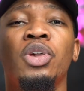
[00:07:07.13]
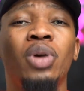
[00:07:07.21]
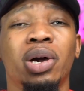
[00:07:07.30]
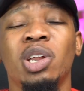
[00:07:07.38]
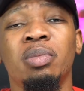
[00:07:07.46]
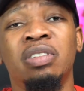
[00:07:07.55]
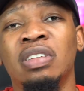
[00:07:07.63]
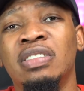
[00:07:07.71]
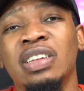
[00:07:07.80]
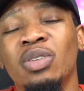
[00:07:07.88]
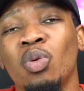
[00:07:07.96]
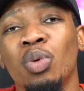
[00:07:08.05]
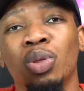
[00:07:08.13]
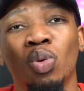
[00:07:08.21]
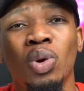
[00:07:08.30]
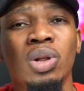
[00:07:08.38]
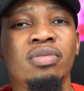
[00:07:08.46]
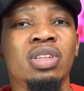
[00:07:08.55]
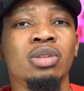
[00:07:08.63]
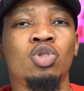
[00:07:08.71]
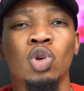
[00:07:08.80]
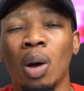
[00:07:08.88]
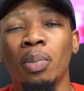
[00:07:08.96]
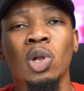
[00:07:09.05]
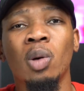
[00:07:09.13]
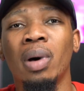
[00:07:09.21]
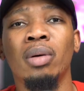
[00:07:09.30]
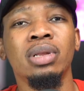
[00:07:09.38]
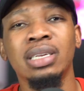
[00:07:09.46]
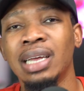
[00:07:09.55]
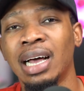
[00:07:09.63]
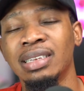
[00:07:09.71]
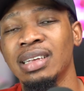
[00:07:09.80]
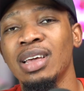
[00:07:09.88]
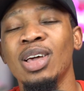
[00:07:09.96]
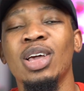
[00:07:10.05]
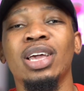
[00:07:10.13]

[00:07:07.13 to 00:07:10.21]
you're going to be sitting with one of the top global leaders